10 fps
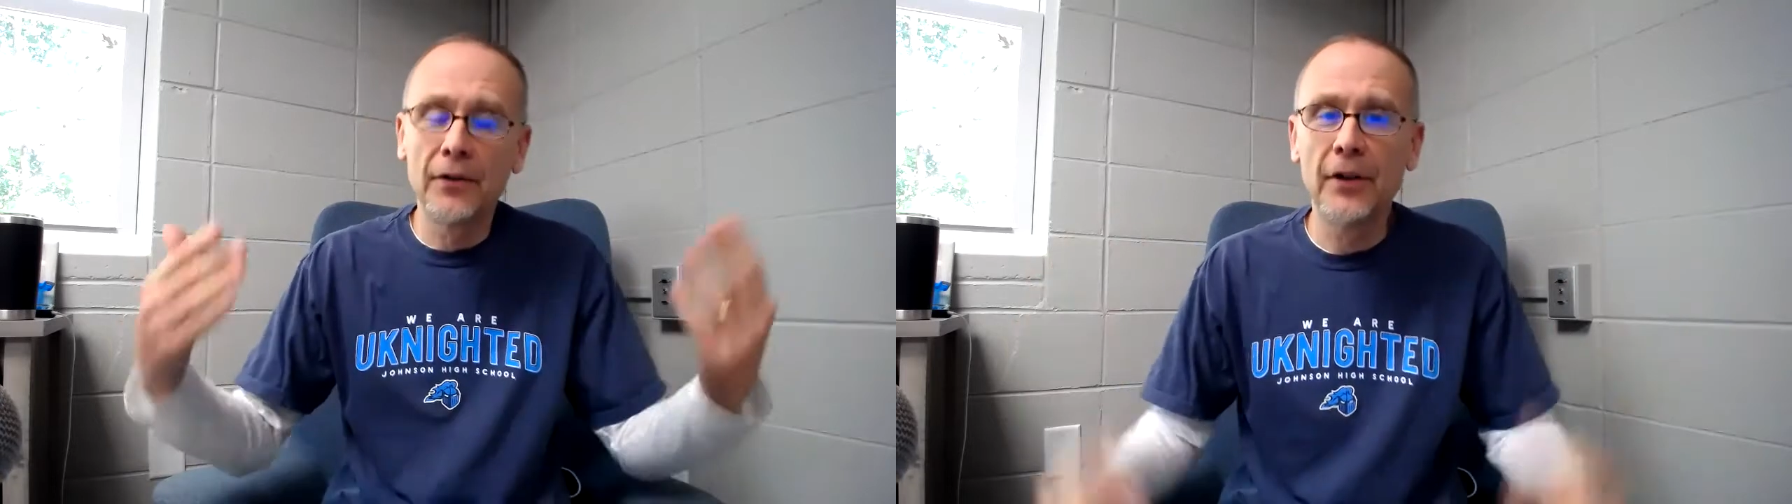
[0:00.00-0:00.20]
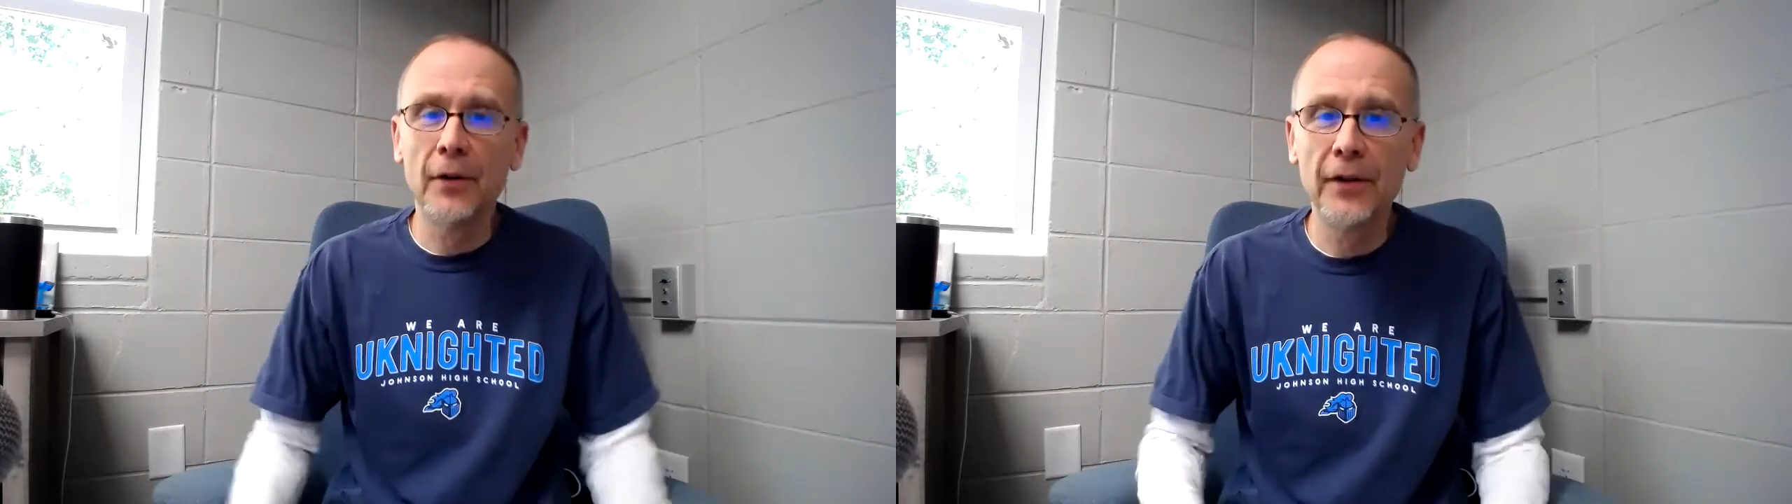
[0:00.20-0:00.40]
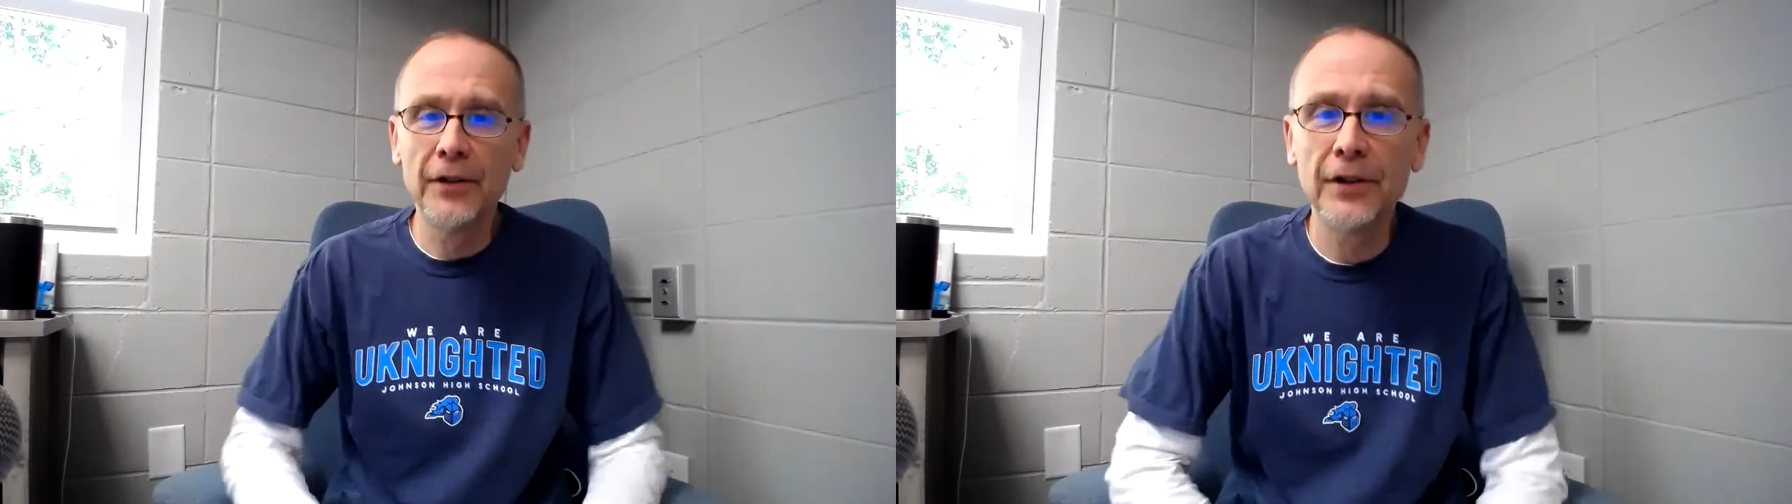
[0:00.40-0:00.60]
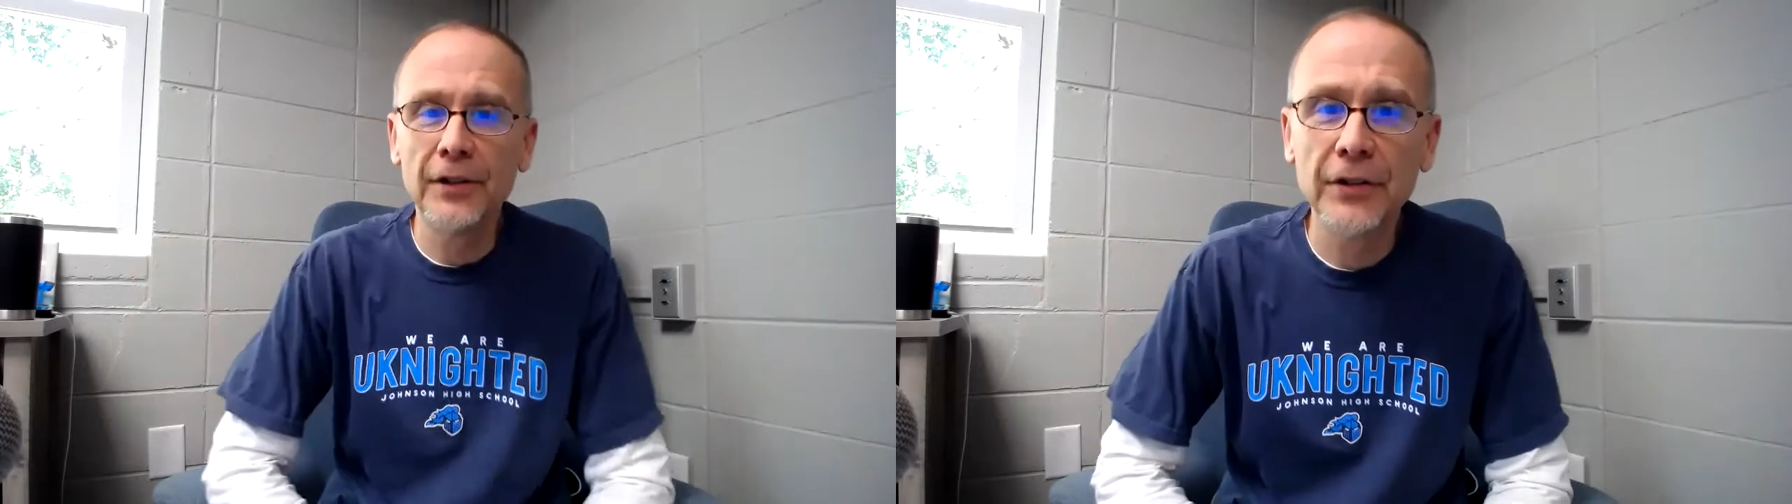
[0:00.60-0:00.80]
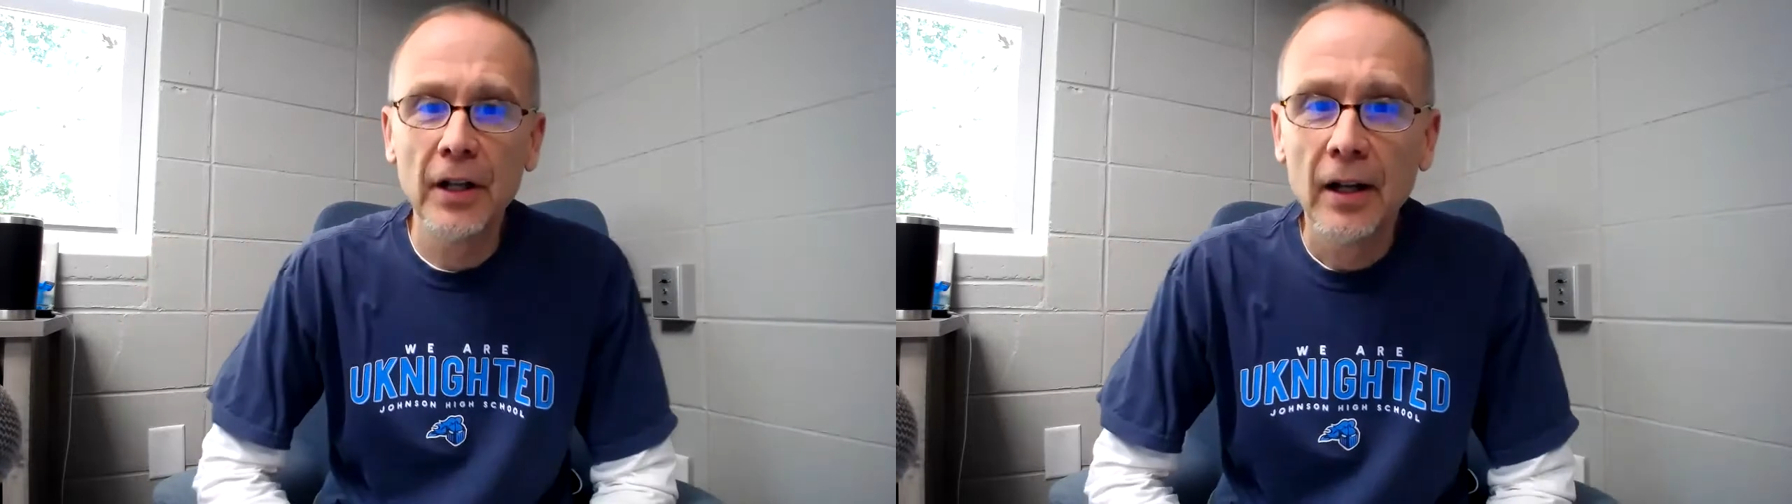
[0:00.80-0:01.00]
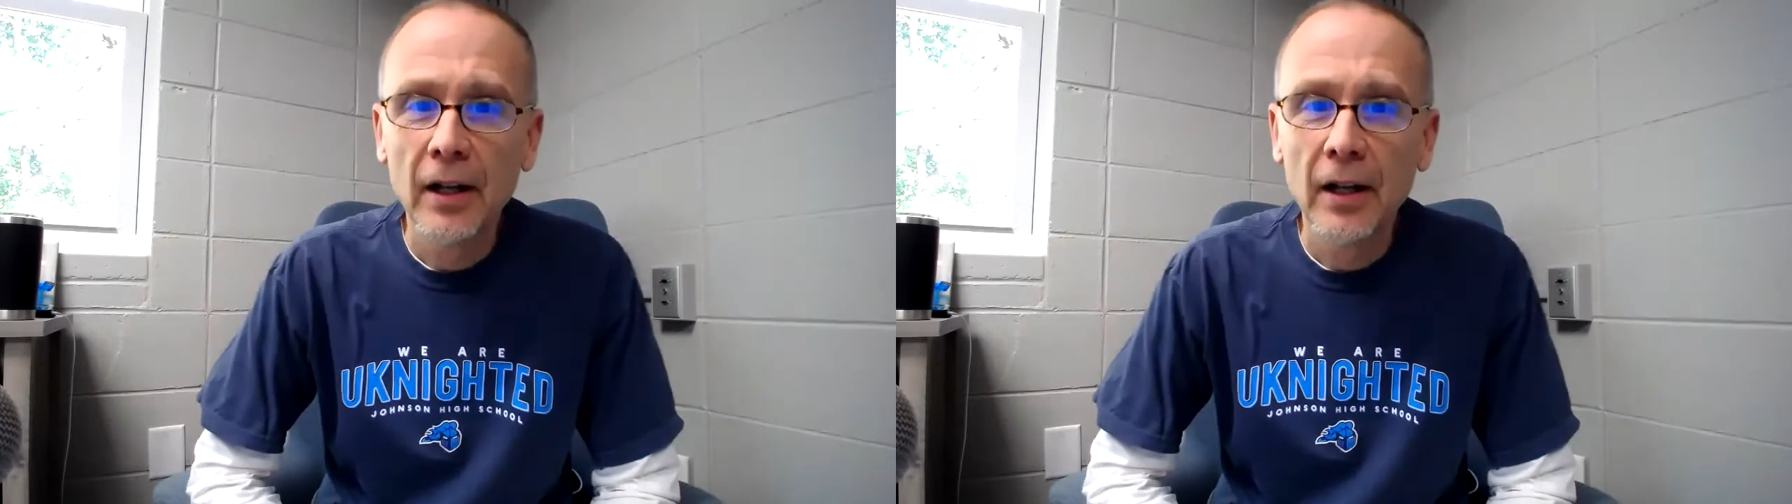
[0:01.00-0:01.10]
So this is